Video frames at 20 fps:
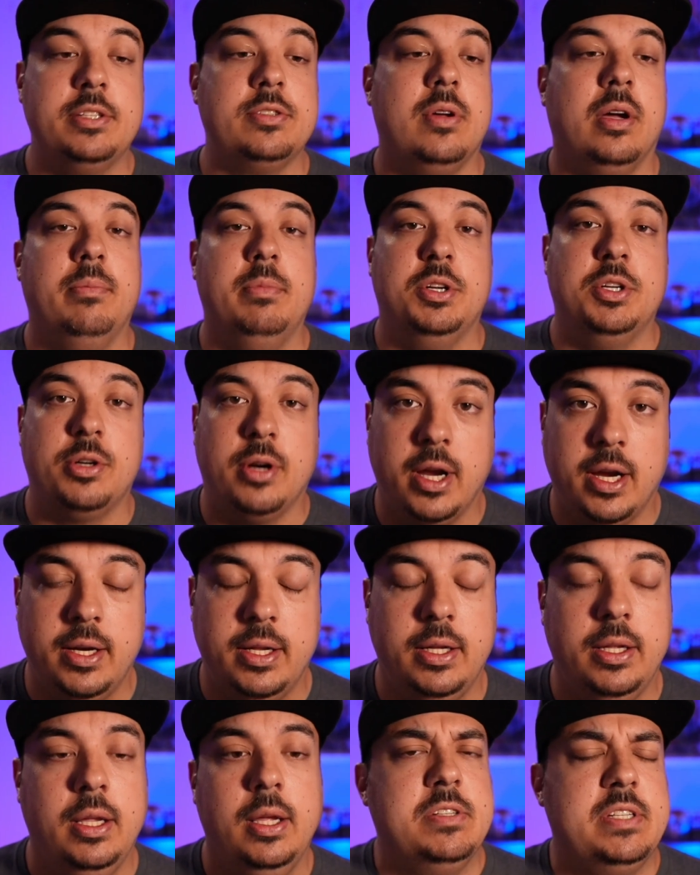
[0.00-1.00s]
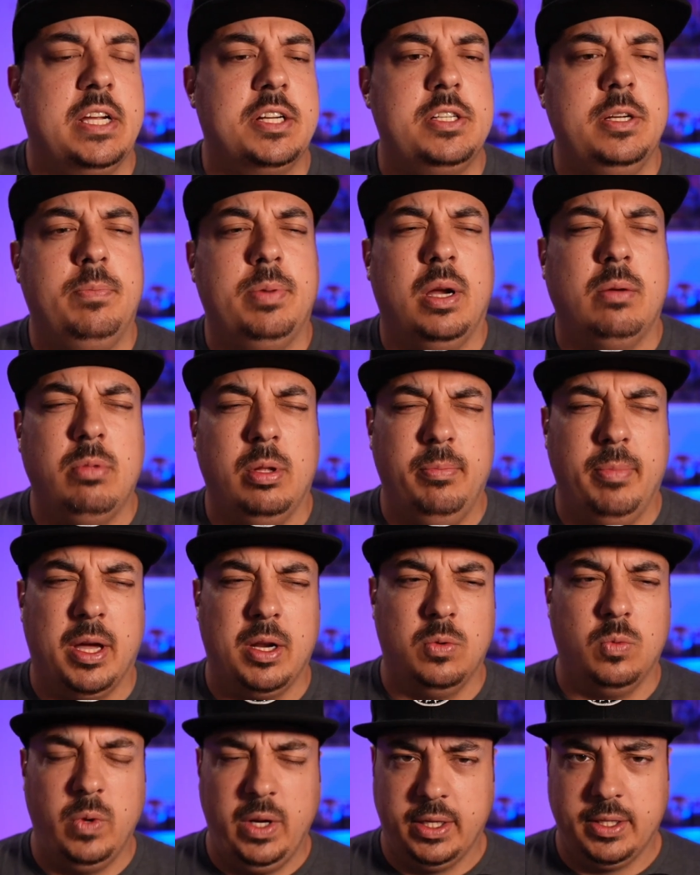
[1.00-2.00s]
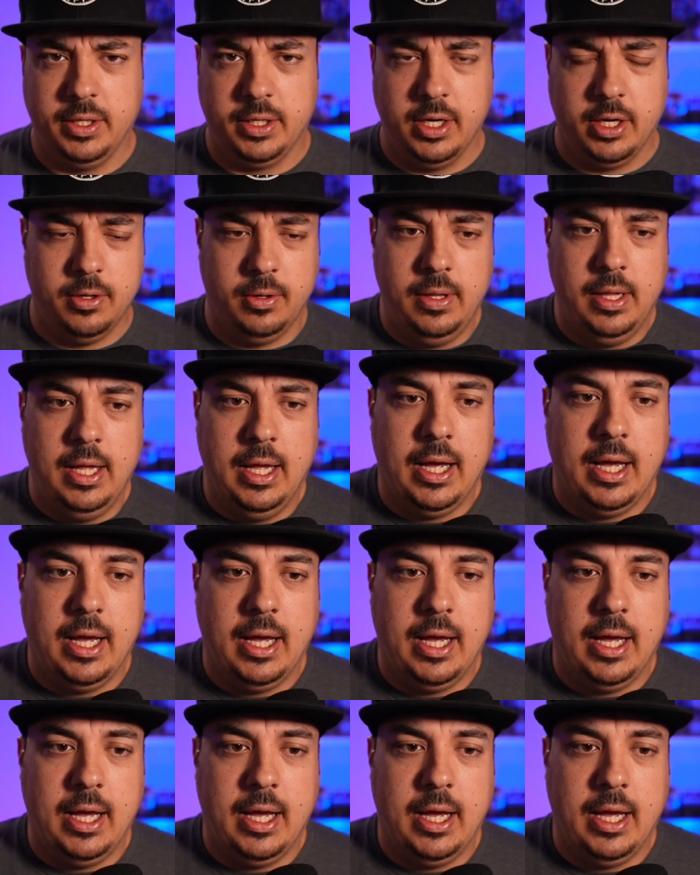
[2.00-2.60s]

so I've been trying it. That was actually probably about a week ago.